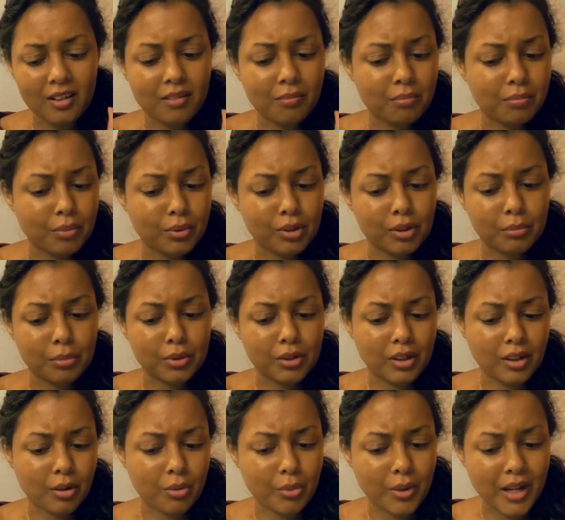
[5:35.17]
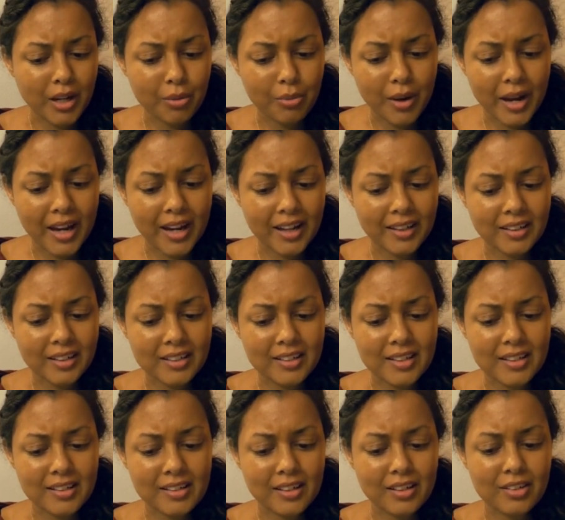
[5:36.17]
Bora Bora way in the
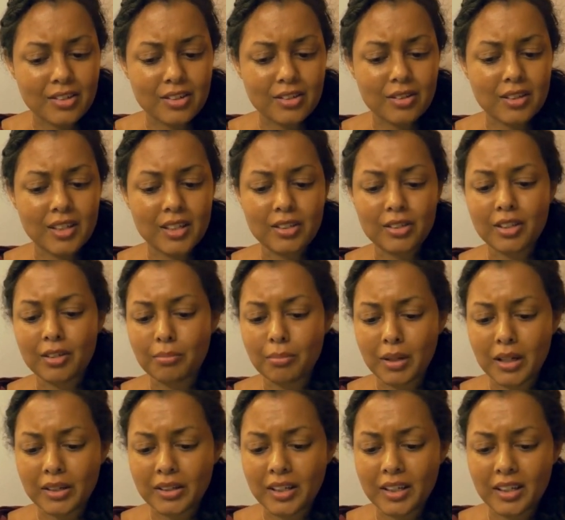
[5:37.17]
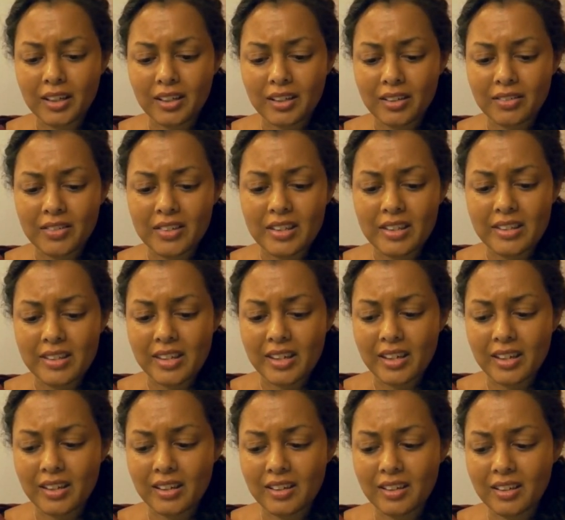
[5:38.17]
distance that you can barely even see
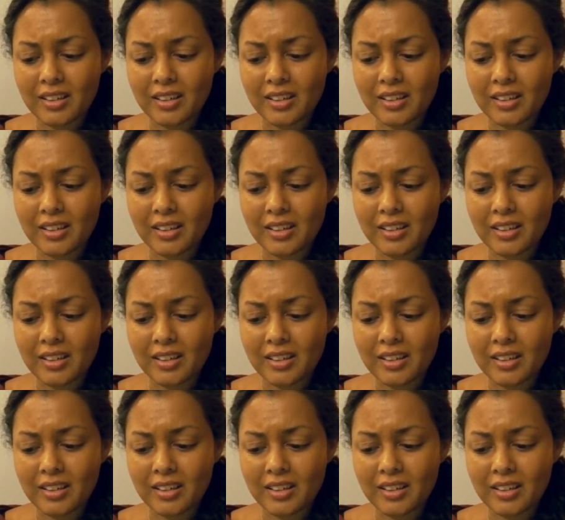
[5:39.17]
it.